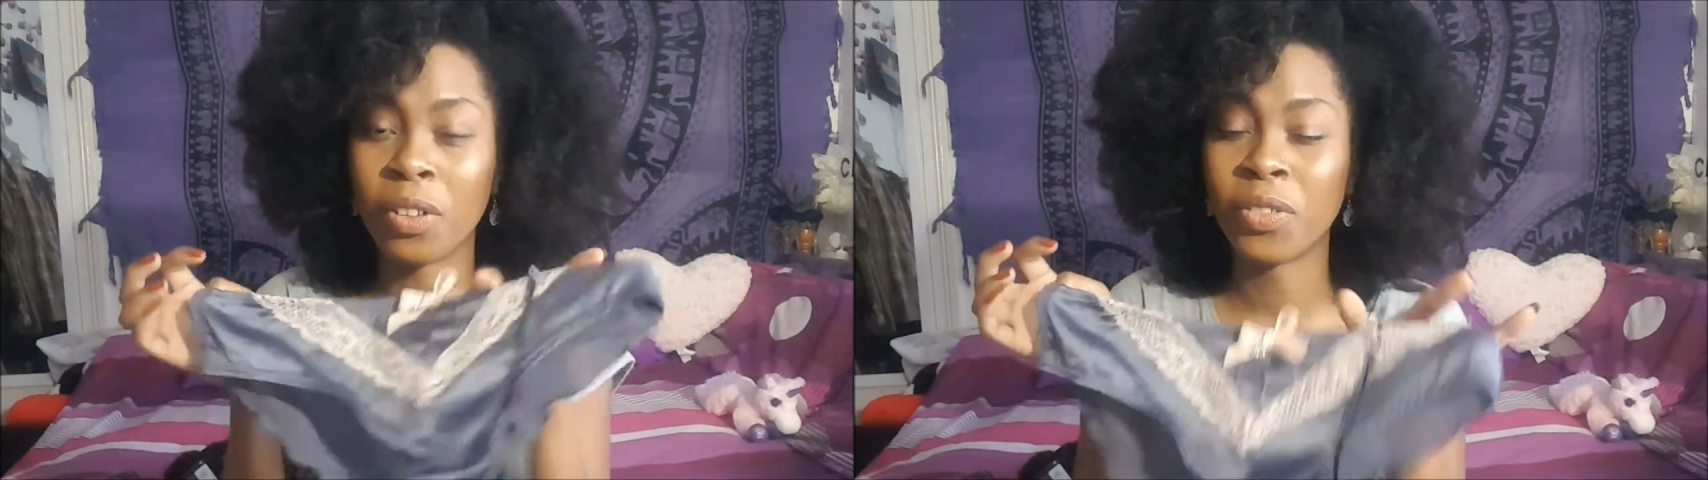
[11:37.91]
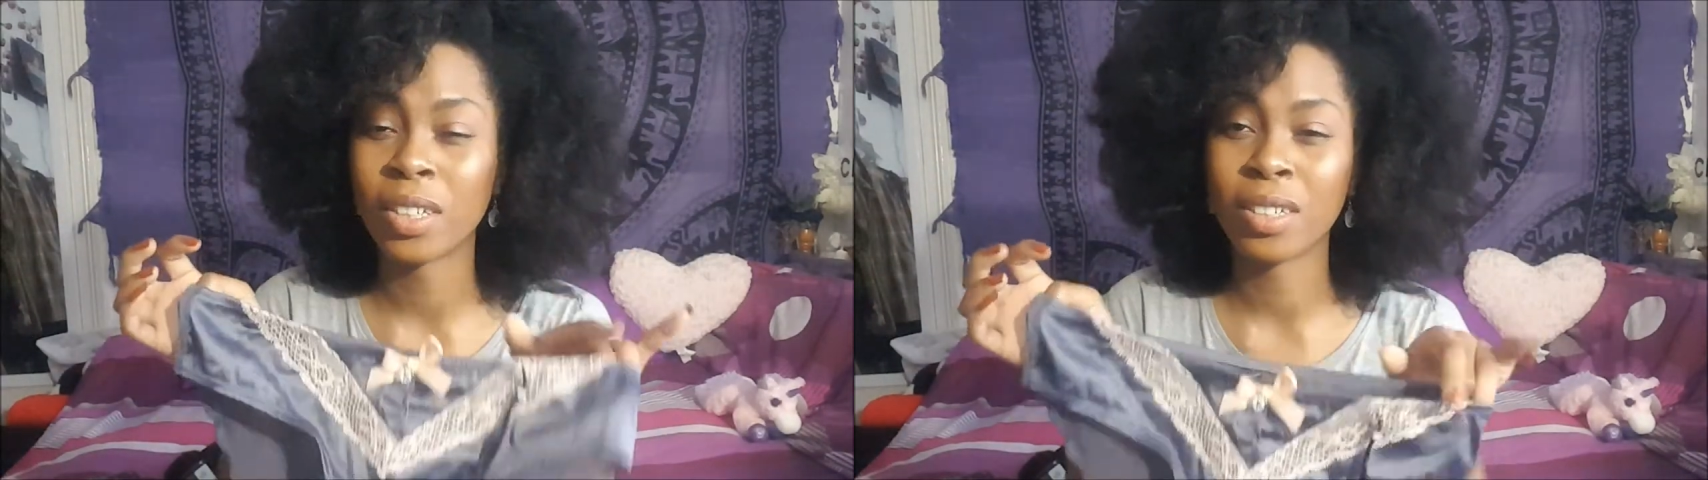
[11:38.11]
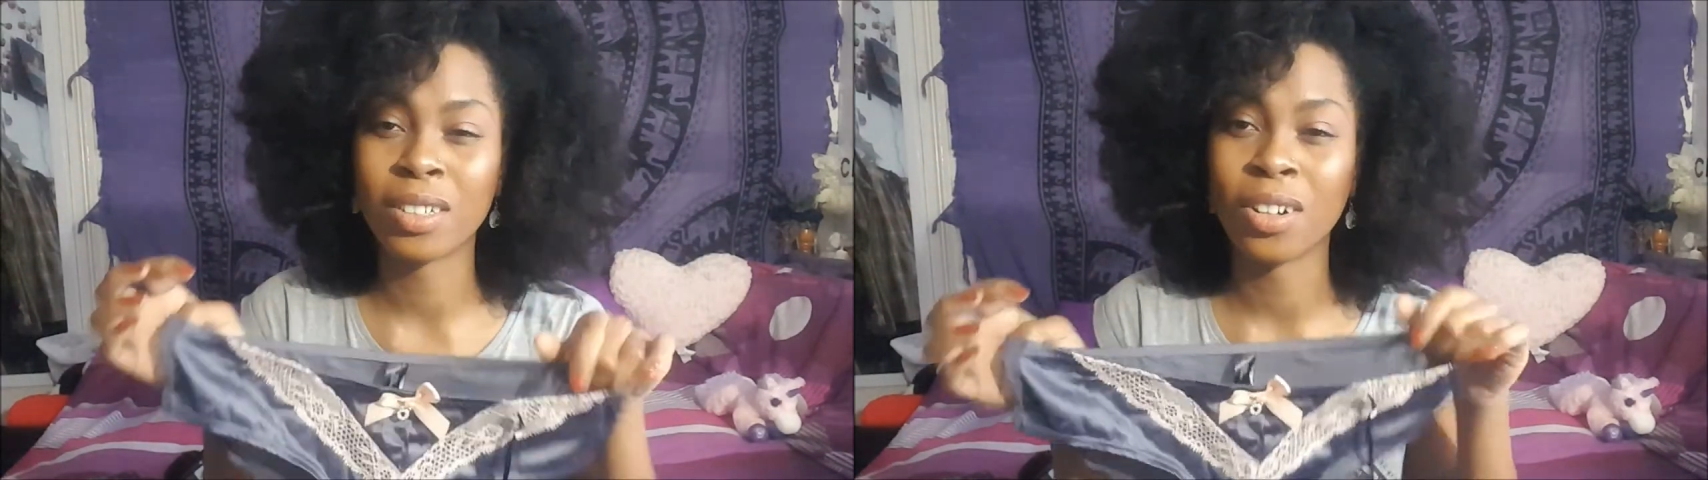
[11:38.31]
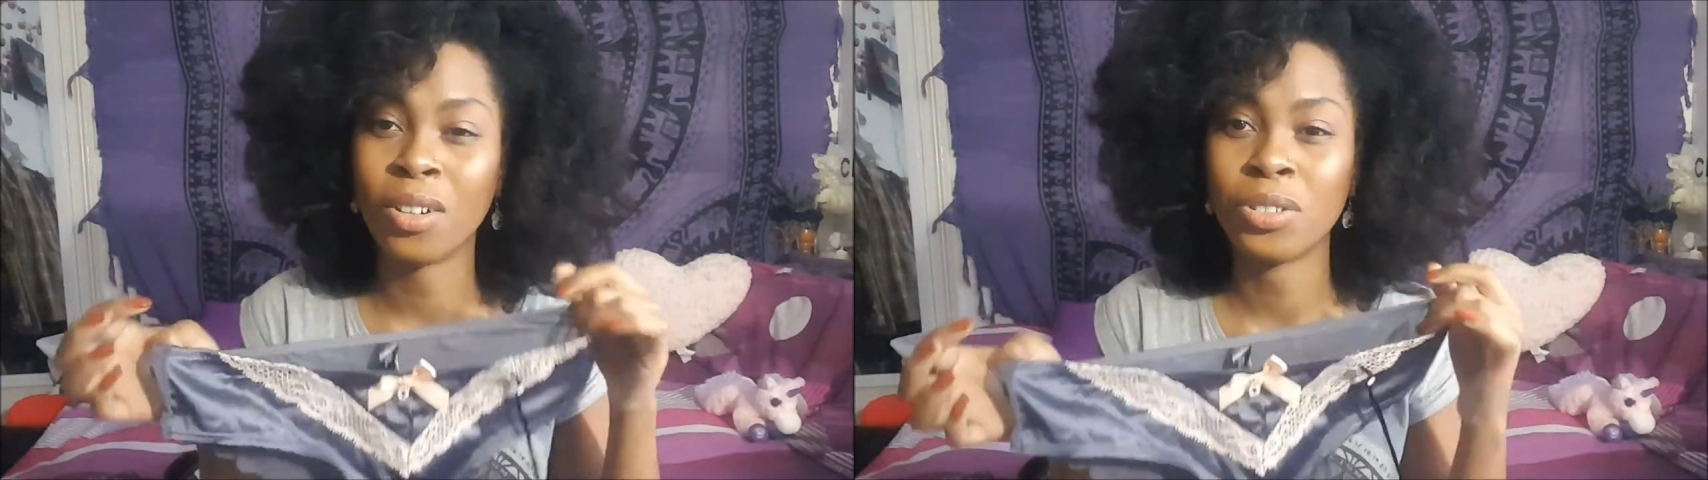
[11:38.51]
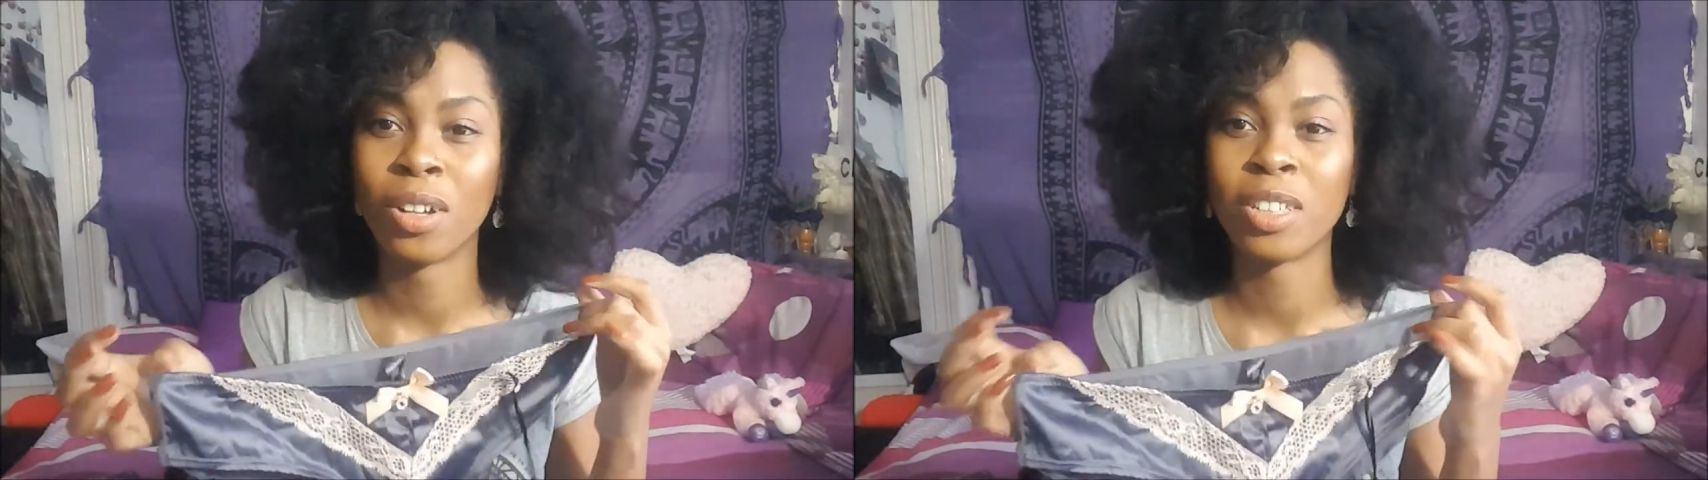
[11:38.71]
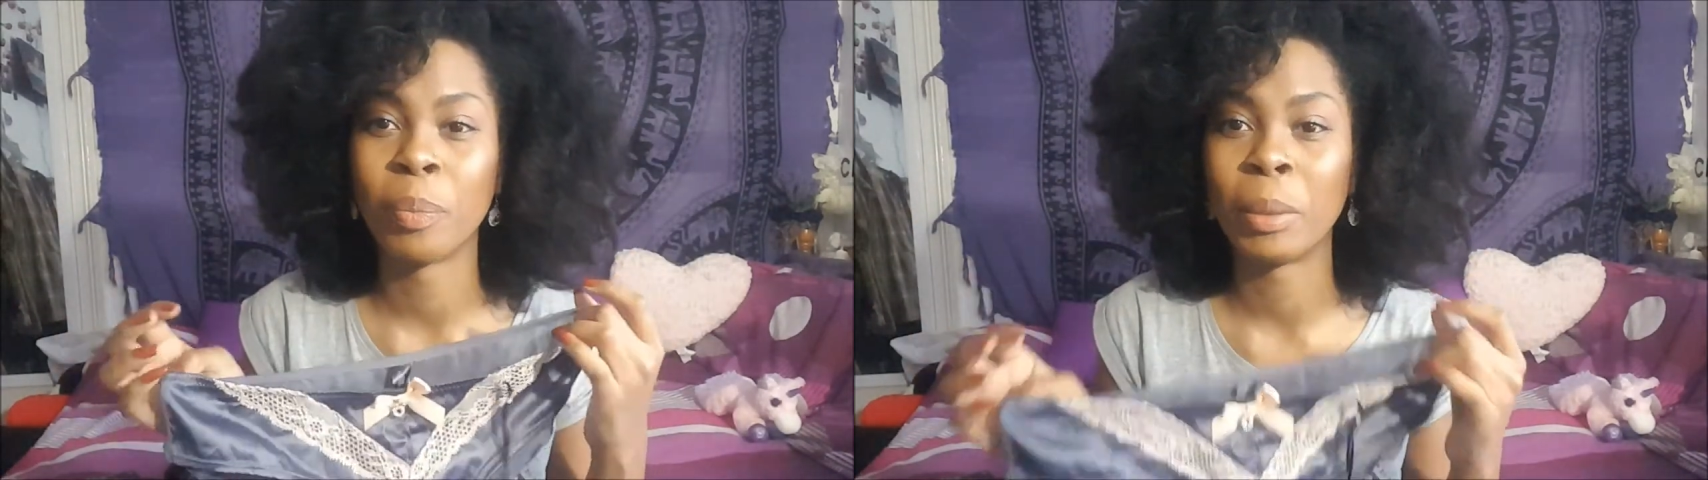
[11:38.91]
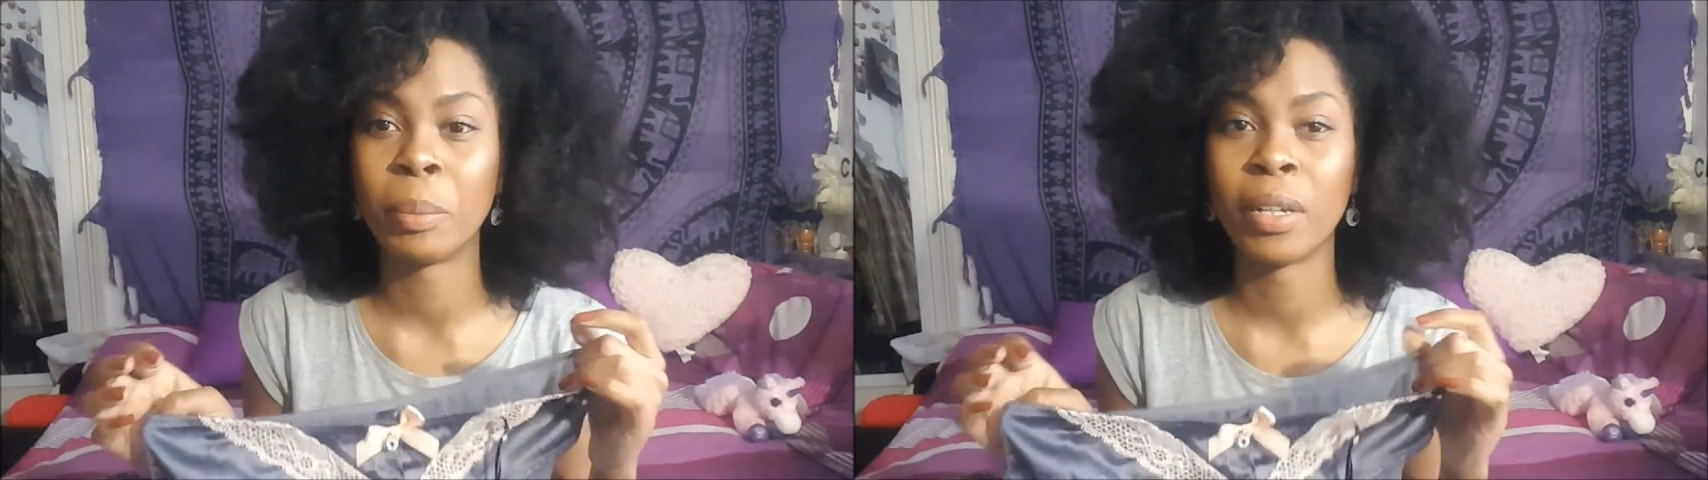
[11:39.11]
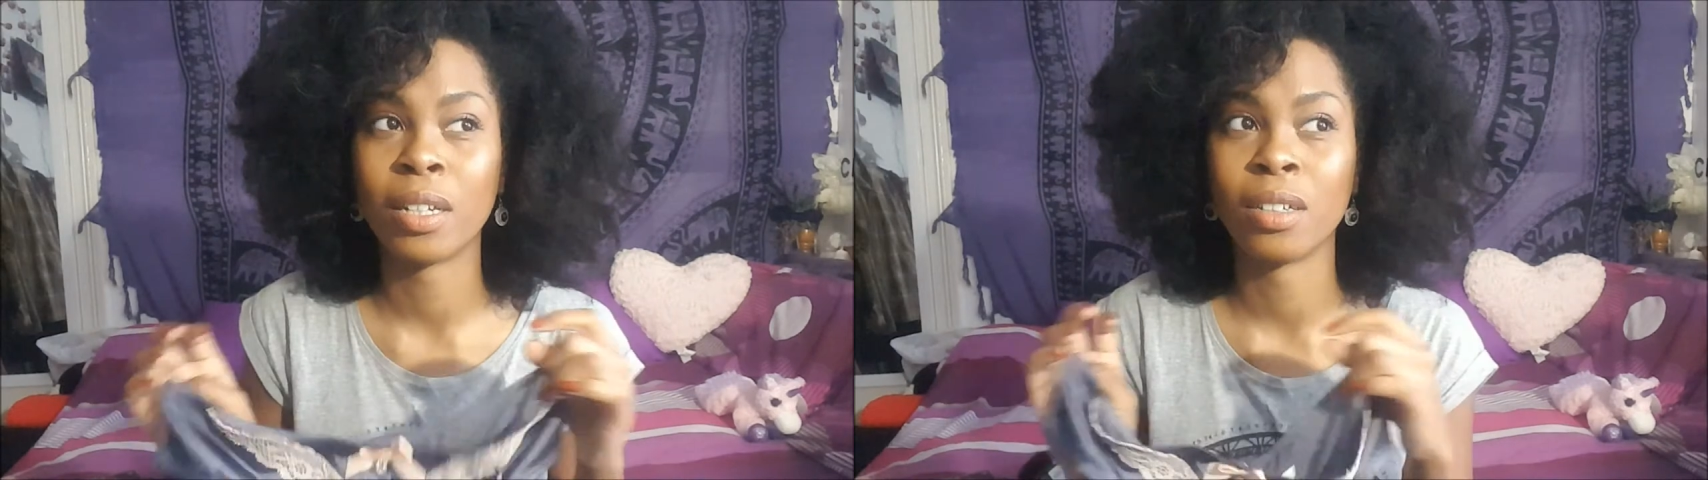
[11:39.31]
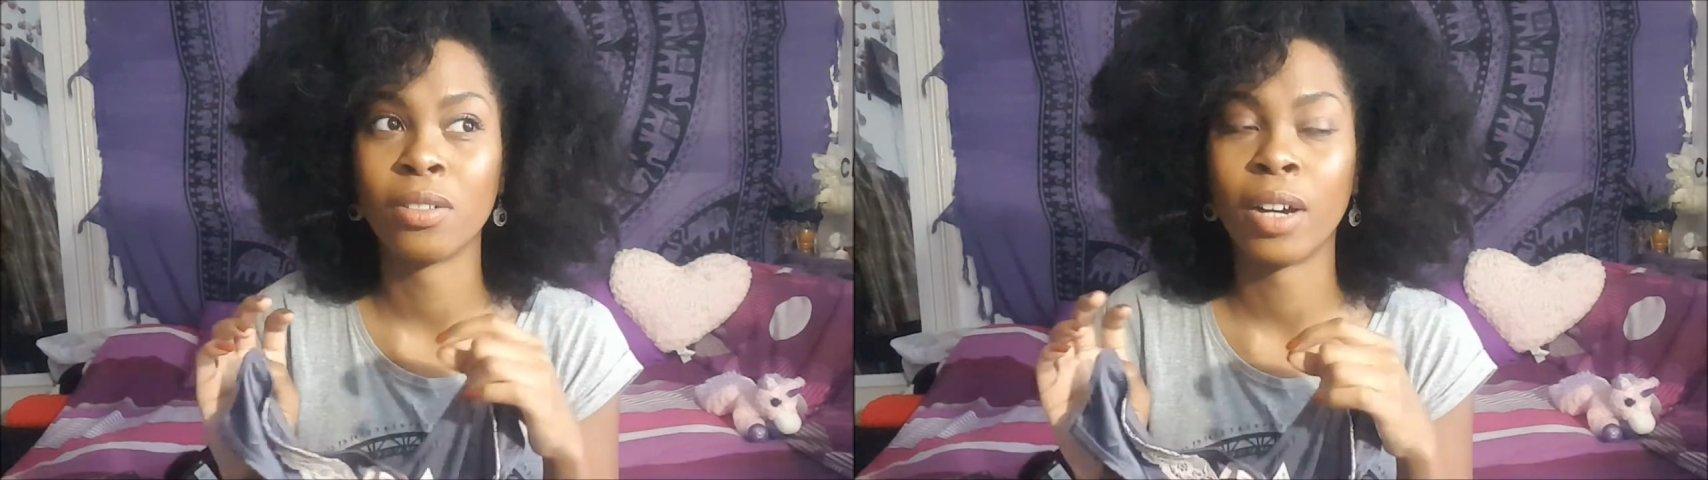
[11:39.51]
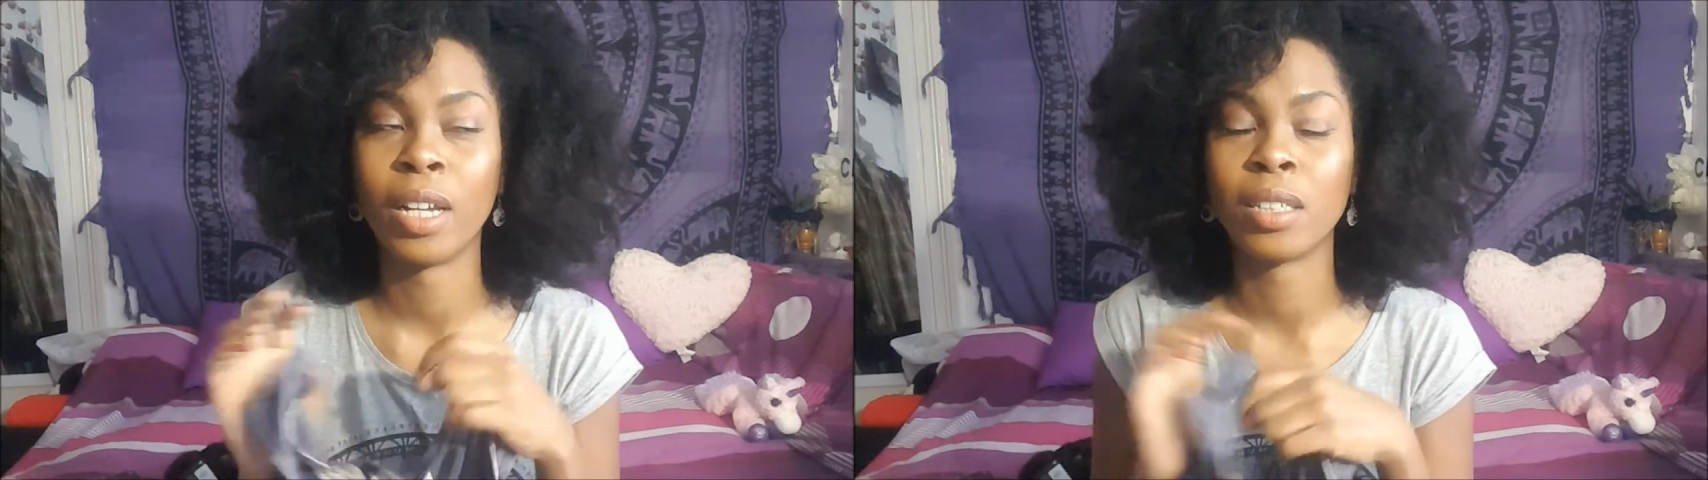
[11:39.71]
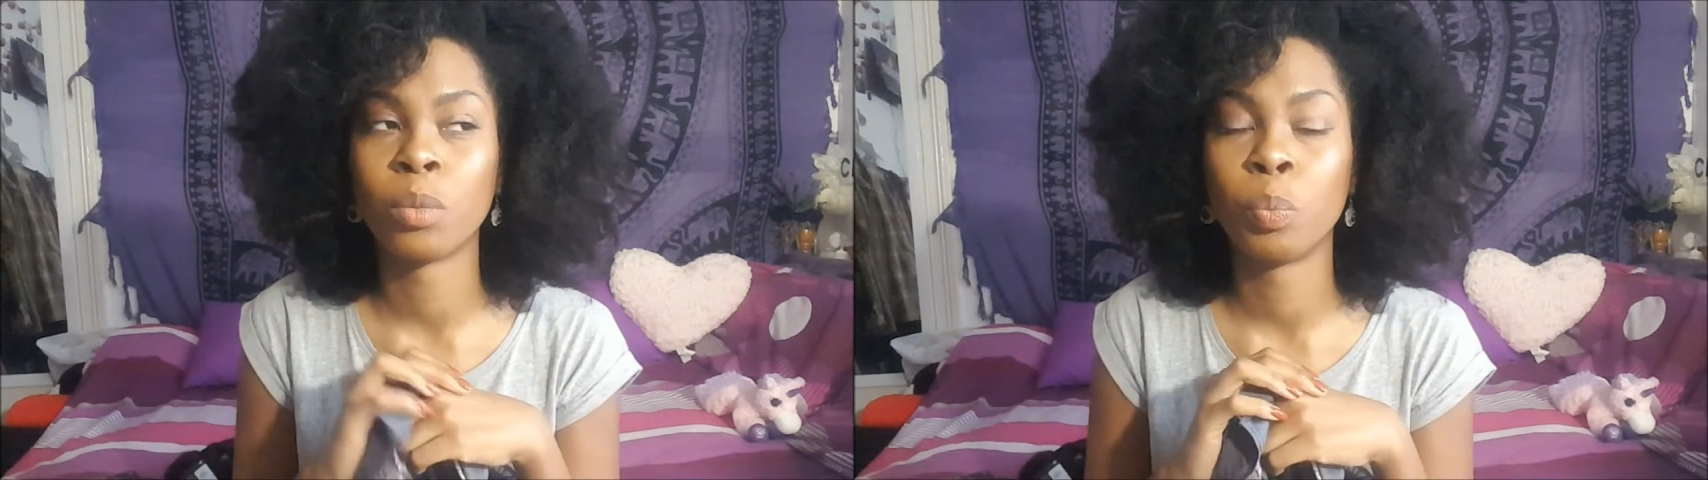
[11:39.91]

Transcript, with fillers: i think the contrast of baby pink and grey is